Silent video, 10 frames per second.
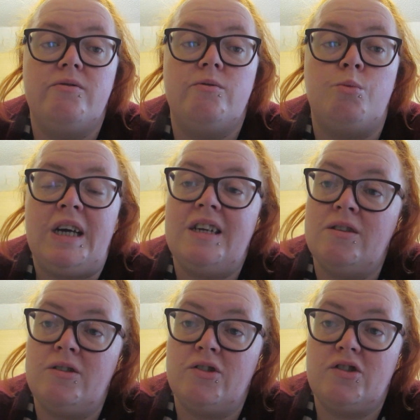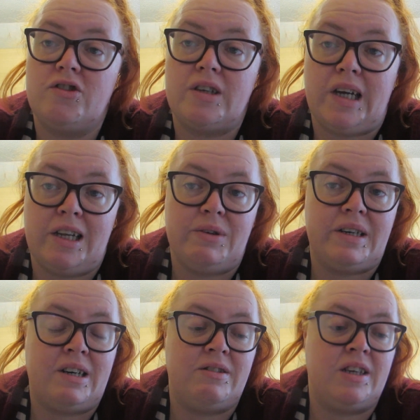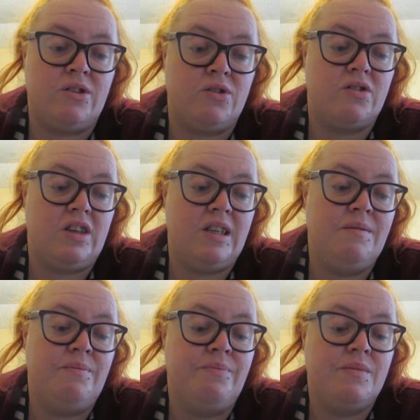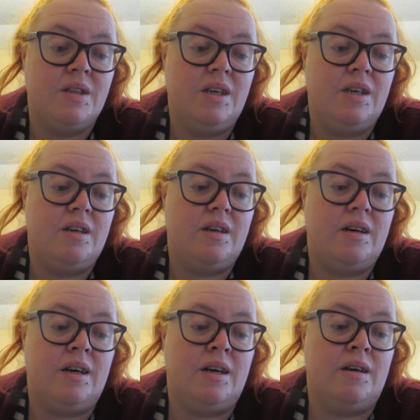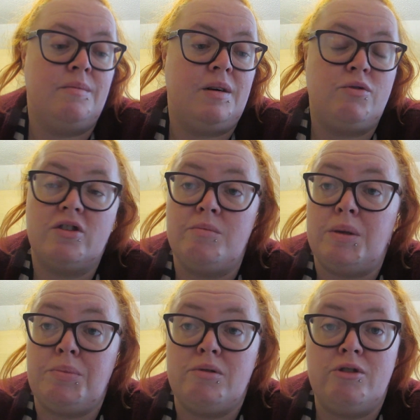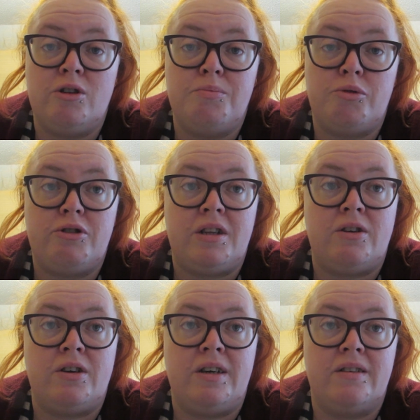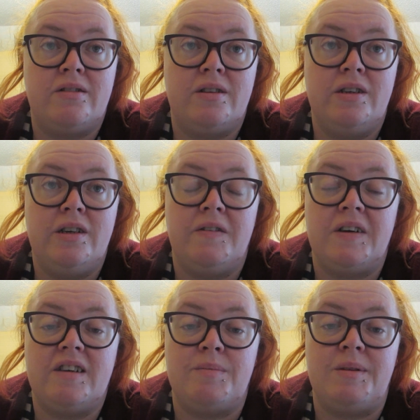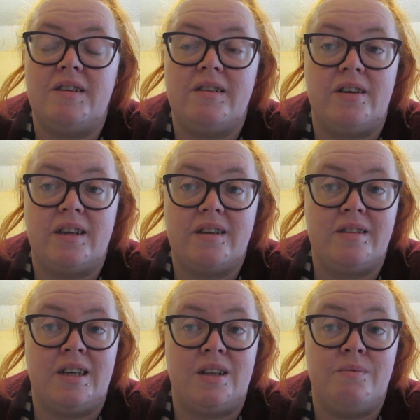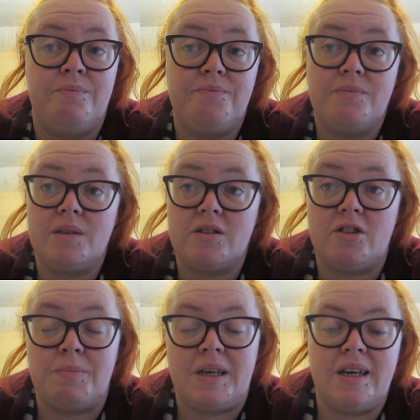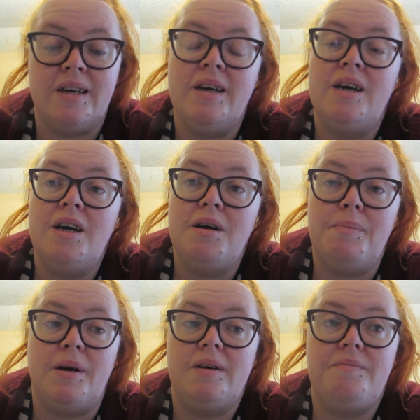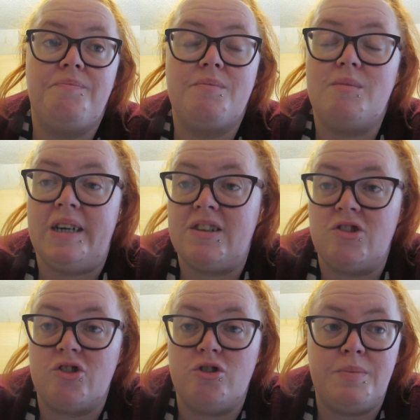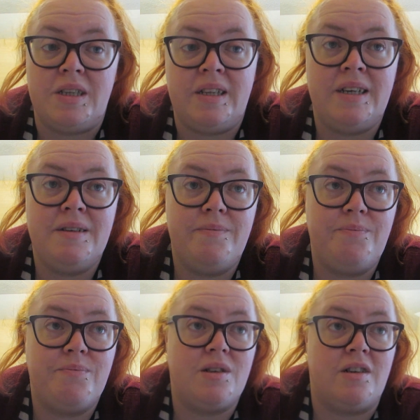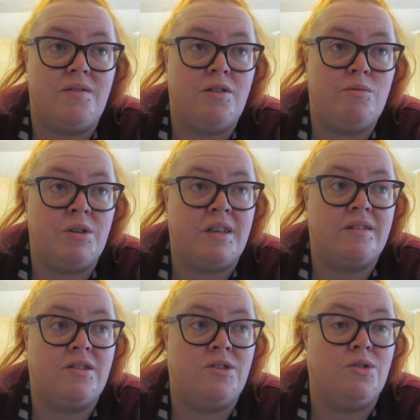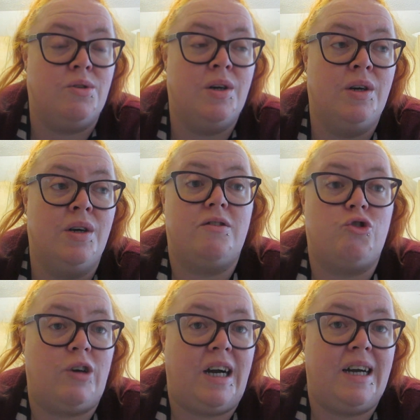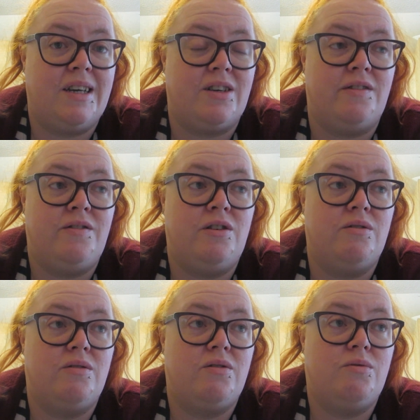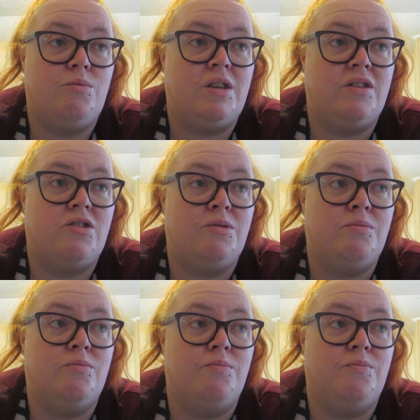weight loss calorie counting content. I'm just gonna be brutally honest. If it gets me dislikes, then so be it, but my head's just not been in it. I've not wanted to track, I've not wanted to